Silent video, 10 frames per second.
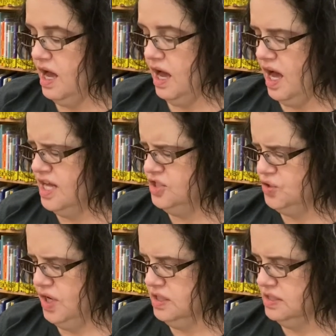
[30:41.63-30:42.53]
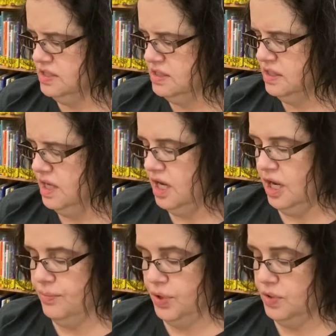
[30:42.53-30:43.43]
Odd trunks, a
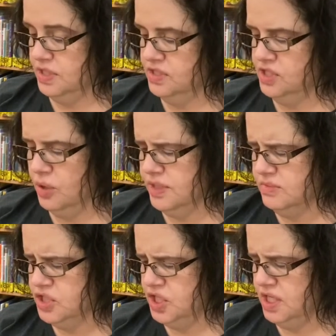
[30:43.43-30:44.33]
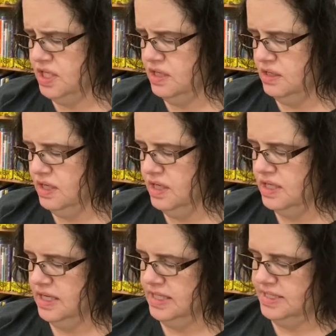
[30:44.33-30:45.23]
broken sewing machine,
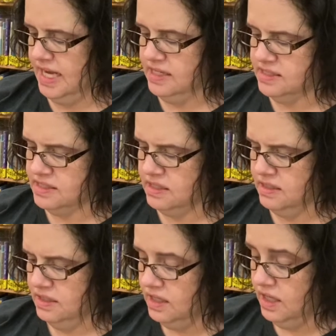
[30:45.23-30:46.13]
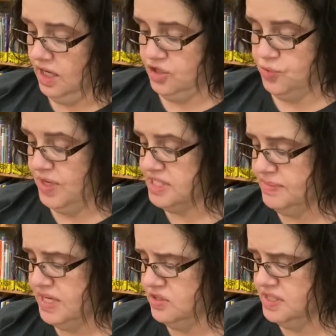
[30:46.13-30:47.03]
a desk, a
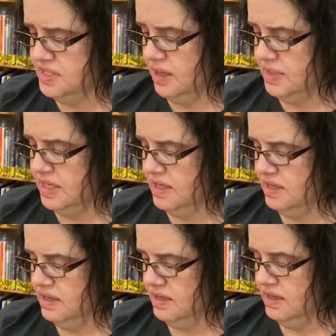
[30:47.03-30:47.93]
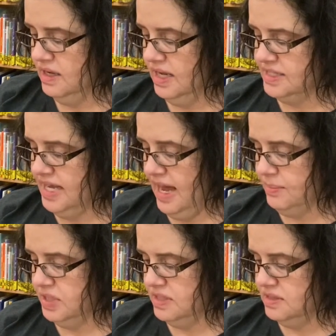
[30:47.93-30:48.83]
dressmaker's dummy, a
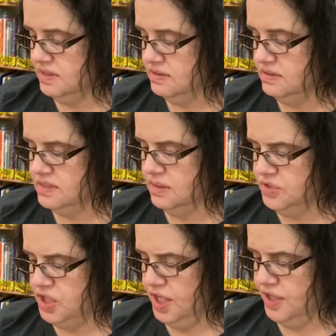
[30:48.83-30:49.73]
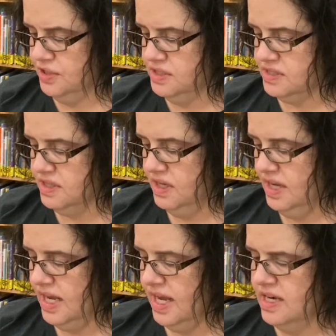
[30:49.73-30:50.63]
tablet, some chairs,
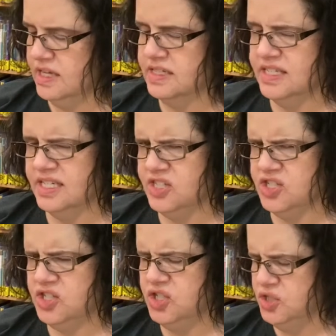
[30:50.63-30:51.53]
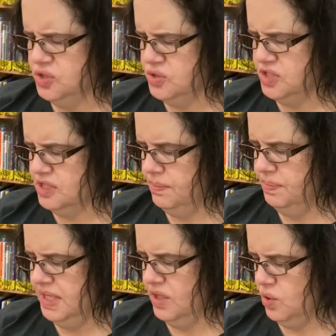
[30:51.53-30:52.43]
and a disused
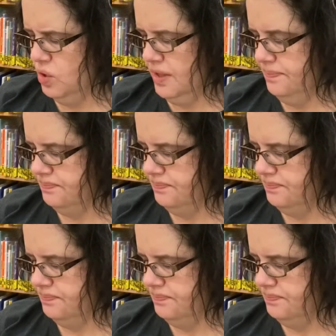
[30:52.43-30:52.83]
pianola.